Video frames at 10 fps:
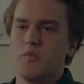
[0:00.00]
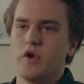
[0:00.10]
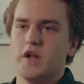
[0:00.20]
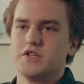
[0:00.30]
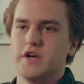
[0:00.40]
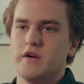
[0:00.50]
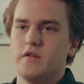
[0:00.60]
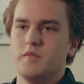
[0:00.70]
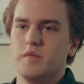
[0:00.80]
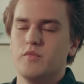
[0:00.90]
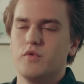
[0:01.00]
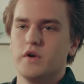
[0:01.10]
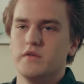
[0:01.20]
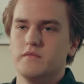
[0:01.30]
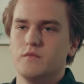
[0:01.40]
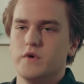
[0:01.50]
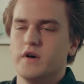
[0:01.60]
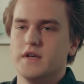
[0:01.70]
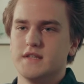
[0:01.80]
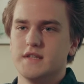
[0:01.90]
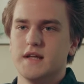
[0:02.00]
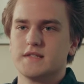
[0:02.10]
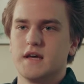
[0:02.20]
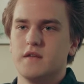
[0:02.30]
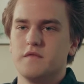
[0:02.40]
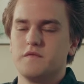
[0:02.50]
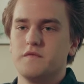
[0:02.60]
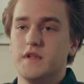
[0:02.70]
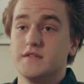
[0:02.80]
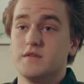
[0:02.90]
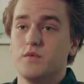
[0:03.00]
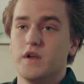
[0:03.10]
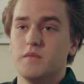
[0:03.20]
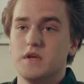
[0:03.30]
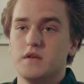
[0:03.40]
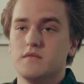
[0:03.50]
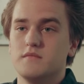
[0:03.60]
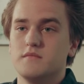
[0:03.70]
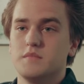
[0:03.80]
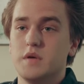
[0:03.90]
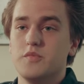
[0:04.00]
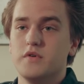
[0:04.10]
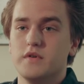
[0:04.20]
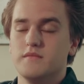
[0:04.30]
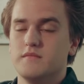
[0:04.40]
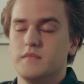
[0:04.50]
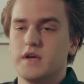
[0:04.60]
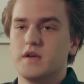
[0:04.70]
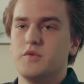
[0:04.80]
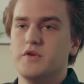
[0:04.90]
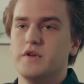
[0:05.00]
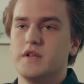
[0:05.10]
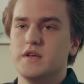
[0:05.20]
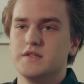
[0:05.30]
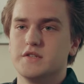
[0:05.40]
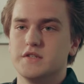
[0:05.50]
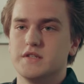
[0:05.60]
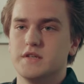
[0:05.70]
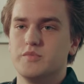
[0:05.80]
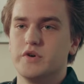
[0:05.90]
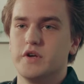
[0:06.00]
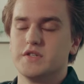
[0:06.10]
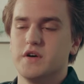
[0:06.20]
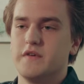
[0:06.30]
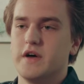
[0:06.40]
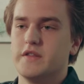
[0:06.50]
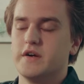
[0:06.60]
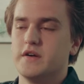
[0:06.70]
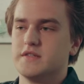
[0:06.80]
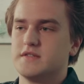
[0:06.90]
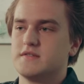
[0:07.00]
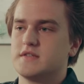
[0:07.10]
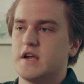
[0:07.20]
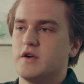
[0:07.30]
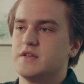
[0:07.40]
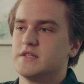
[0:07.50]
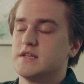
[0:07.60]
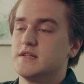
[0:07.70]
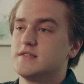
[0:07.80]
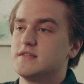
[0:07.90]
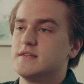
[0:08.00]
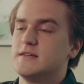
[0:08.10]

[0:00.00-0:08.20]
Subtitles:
of branched out a little bit more and realized that that's the way to meet people and make community, is just to put yourself out there, as scary as it is.